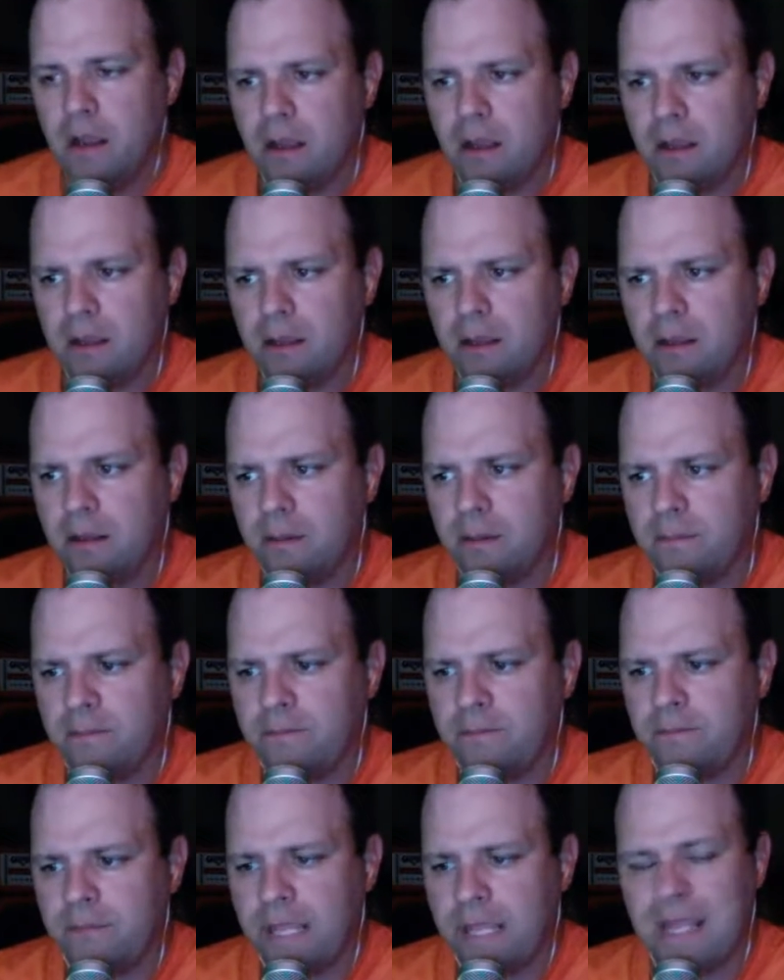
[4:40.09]
And
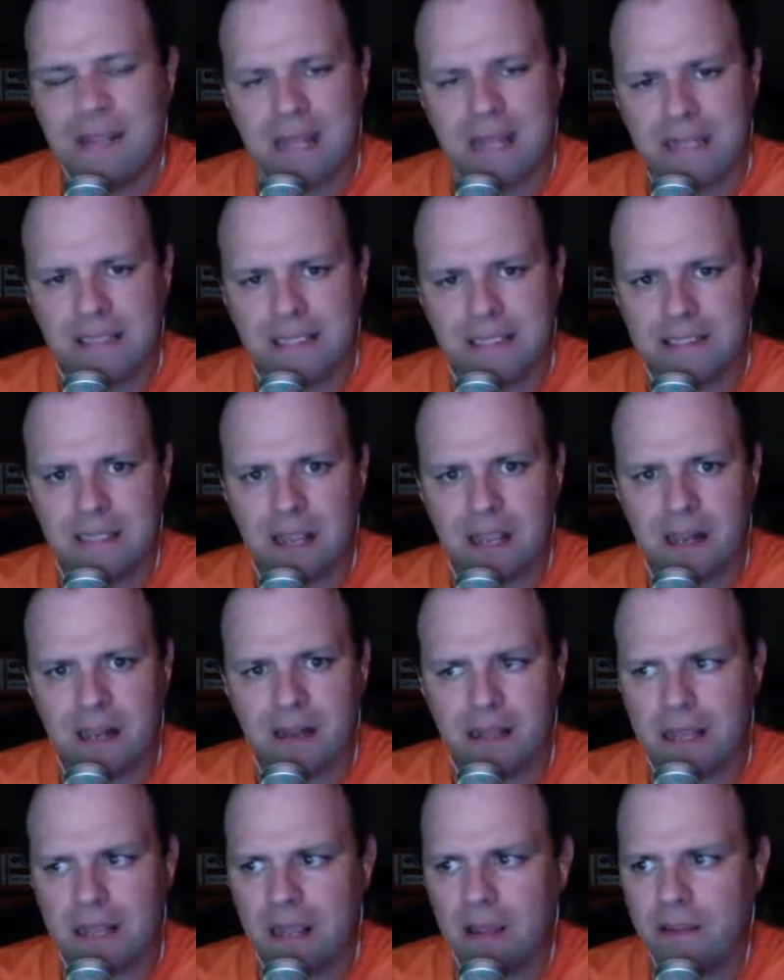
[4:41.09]
that's exactly
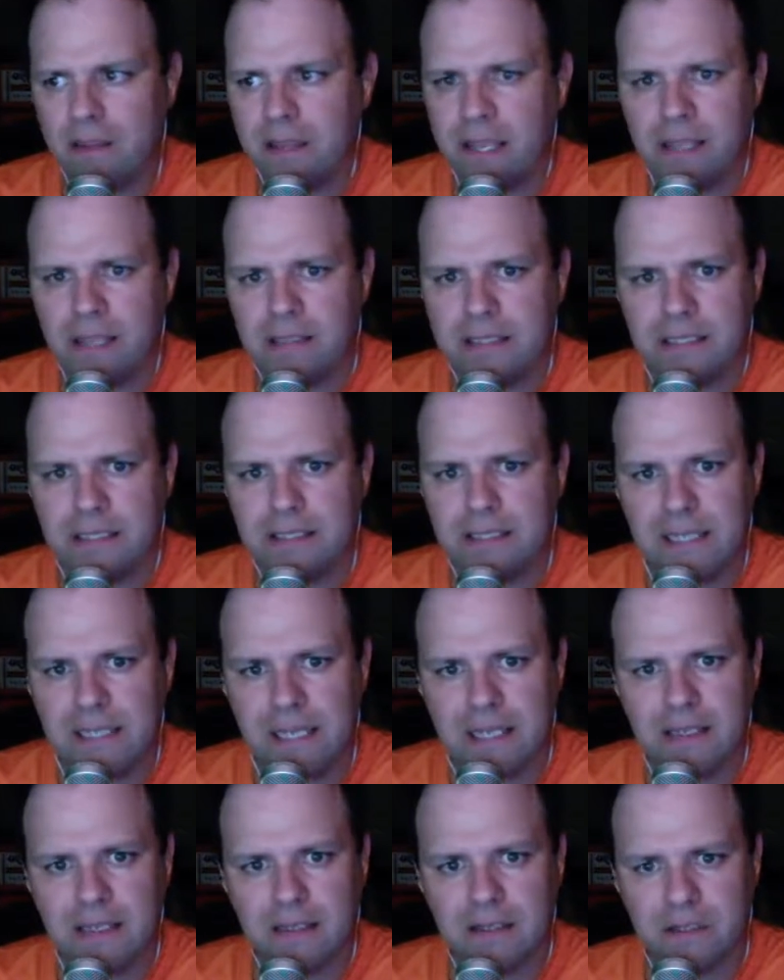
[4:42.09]
how the SEC
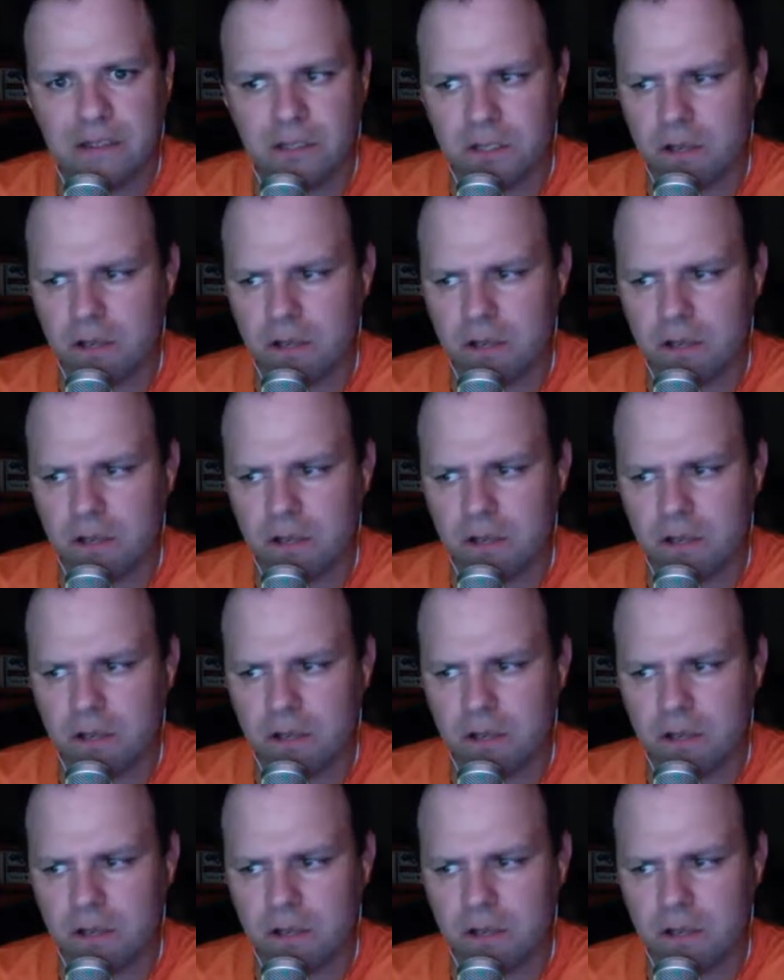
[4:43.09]
is.